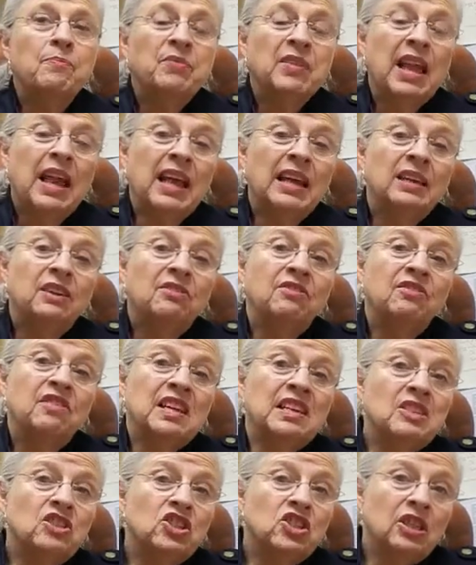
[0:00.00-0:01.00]
and
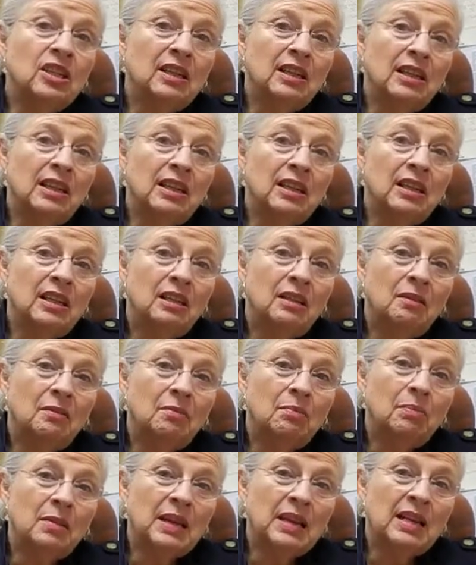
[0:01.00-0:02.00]
eventually
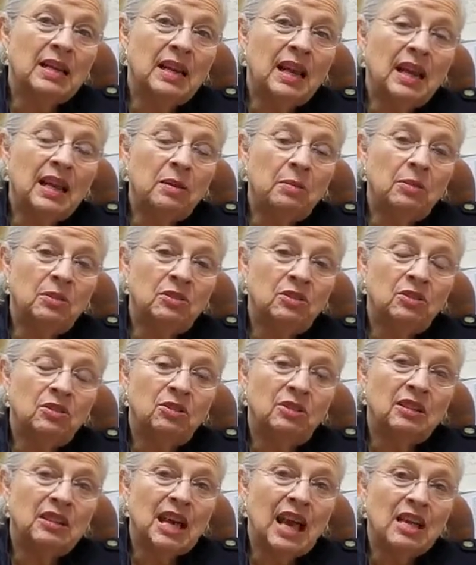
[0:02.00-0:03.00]
being able
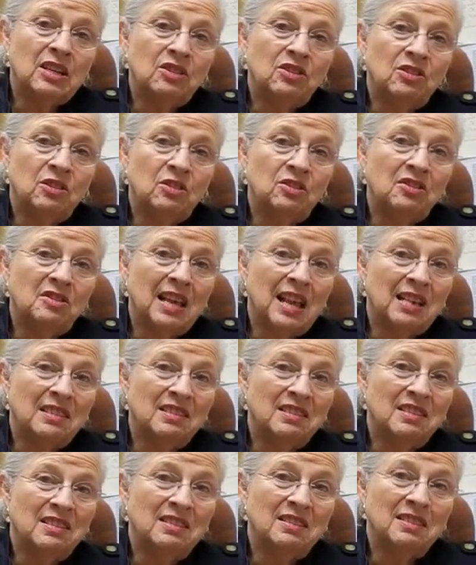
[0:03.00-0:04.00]
to attach those
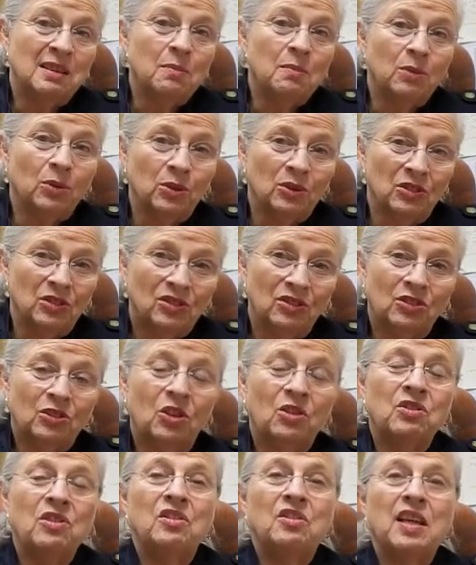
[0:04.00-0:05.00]
sounds to symbols
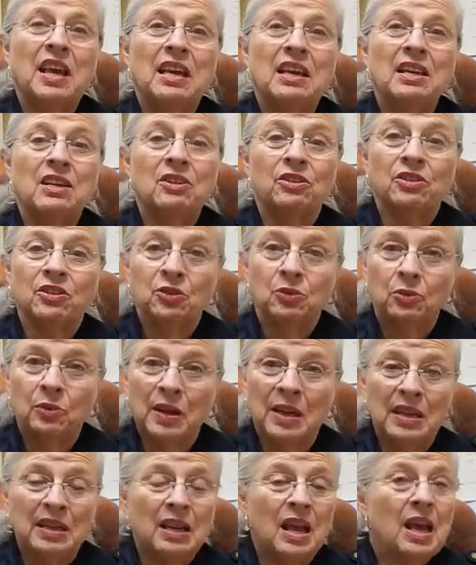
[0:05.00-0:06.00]
so that they can learn to
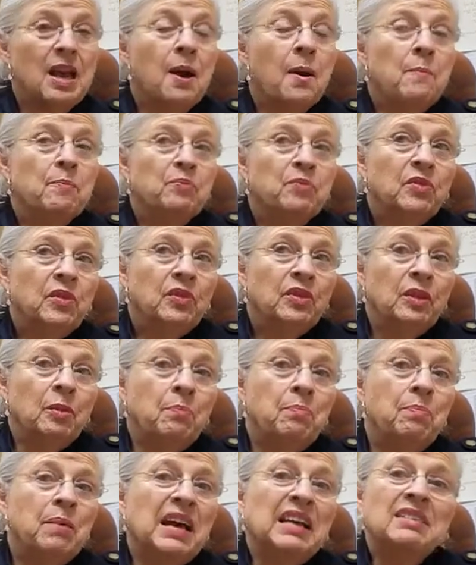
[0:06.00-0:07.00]
read. The
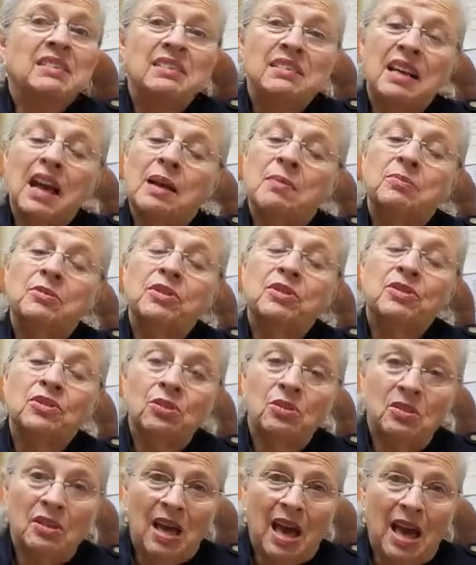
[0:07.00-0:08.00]
best time to
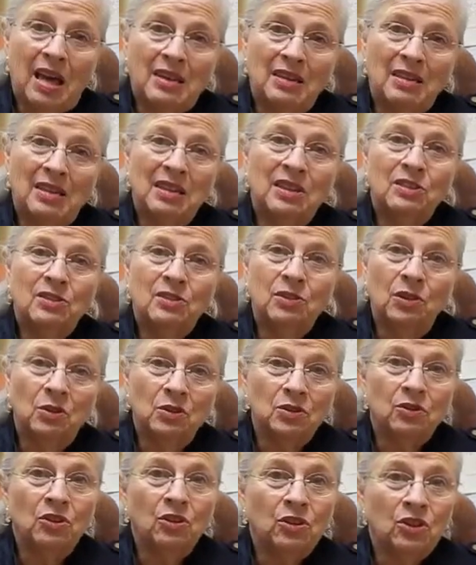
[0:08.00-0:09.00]
do that is
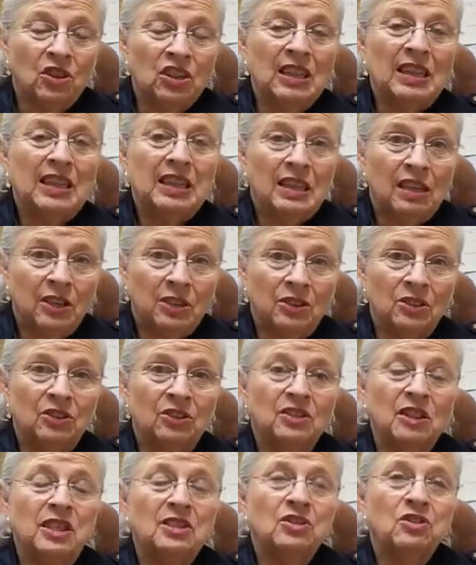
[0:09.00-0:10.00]
those early
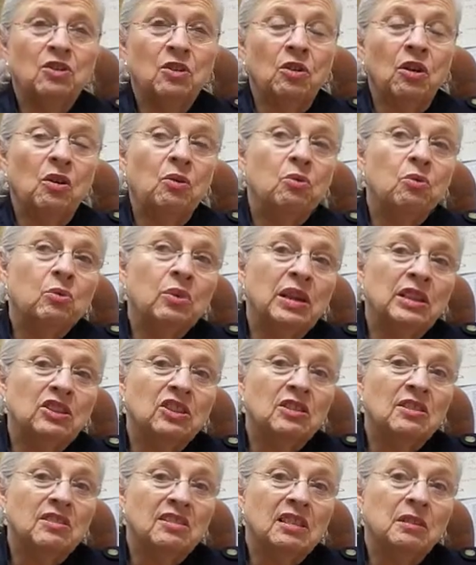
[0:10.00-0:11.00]
years, and so a
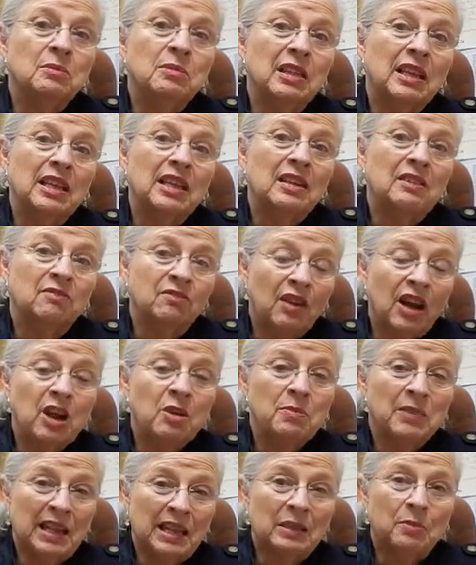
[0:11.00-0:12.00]
rich and stimulating
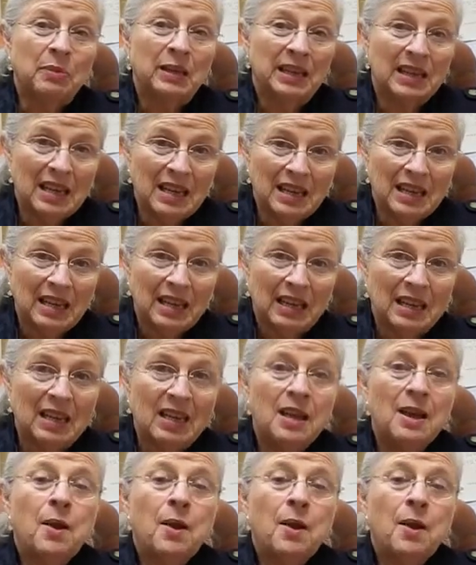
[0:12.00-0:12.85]
environment at the beginning